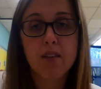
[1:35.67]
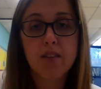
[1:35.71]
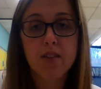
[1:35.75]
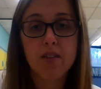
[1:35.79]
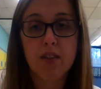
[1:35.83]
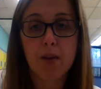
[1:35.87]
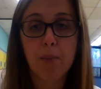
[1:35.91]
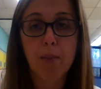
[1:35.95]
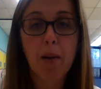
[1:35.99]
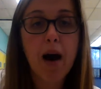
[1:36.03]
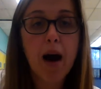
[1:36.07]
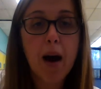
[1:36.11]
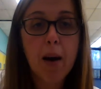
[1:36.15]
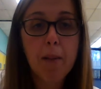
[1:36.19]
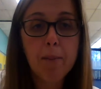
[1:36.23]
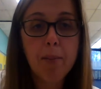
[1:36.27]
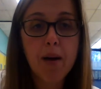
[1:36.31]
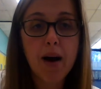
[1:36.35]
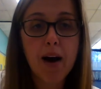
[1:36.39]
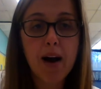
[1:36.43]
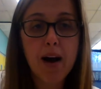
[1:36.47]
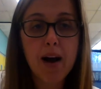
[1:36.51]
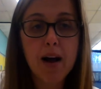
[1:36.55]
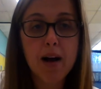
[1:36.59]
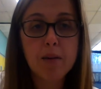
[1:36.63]
the
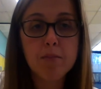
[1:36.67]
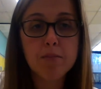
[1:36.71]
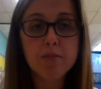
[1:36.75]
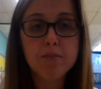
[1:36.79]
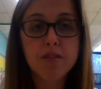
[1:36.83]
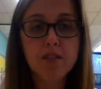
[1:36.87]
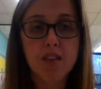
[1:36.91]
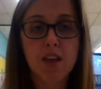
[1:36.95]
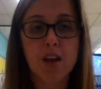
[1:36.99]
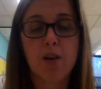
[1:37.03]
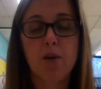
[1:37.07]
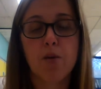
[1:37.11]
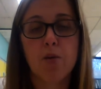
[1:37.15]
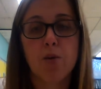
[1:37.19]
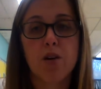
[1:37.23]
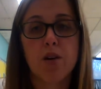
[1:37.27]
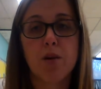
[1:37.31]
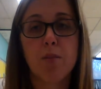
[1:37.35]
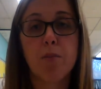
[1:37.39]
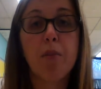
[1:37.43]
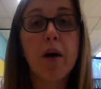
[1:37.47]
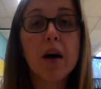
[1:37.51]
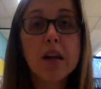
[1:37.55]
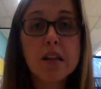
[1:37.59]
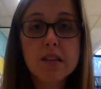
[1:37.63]
pom-poms, there were
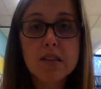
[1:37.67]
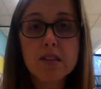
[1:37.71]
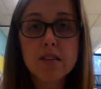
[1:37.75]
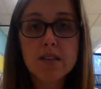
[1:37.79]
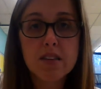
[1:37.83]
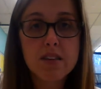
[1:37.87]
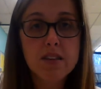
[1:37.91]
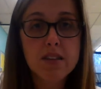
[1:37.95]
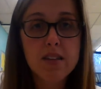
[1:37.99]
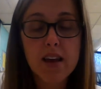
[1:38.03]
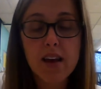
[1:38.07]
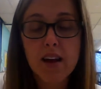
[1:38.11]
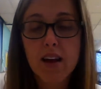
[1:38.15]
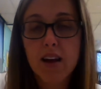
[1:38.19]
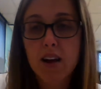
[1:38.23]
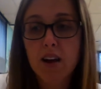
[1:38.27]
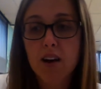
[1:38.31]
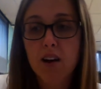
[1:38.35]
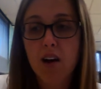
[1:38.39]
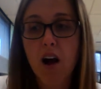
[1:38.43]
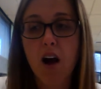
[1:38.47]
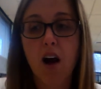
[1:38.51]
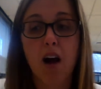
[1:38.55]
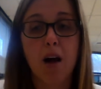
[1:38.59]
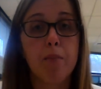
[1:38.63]
buttons in
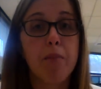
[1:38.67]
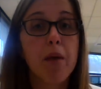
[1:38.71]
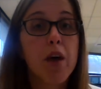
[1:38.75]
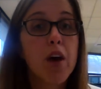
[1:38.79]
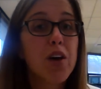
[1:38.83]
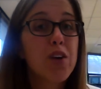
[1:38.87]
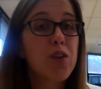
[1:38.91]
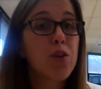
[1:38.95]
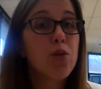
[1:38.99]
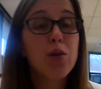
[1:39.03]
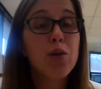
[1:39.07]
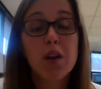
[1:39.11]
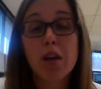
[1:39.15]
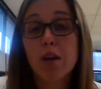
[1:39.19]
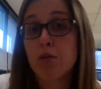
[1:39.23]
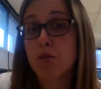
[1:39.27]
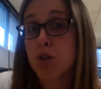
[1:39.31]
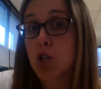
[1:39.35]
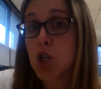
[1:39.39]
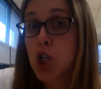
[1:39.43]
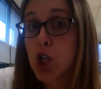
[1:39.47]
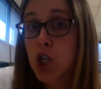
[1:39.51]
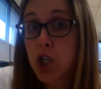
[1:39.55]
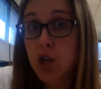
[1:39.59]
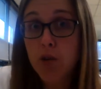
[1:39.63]
there. You could use
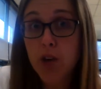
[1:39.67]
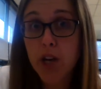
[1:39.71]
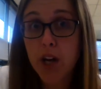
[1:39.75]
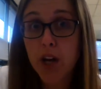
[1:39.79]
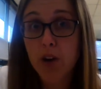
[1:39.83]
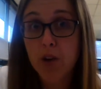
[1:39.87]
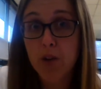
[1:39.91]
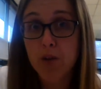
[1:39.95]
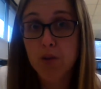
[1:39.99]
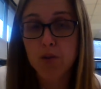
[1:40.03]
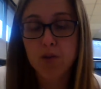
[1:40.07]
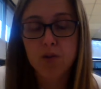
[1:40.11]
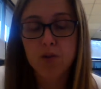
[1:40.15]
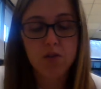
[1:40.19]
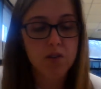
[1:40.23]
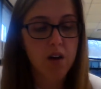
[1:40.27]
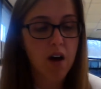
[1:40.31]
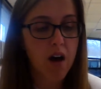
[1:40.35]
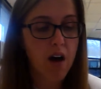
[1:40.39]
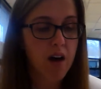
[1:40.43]
Cheerios.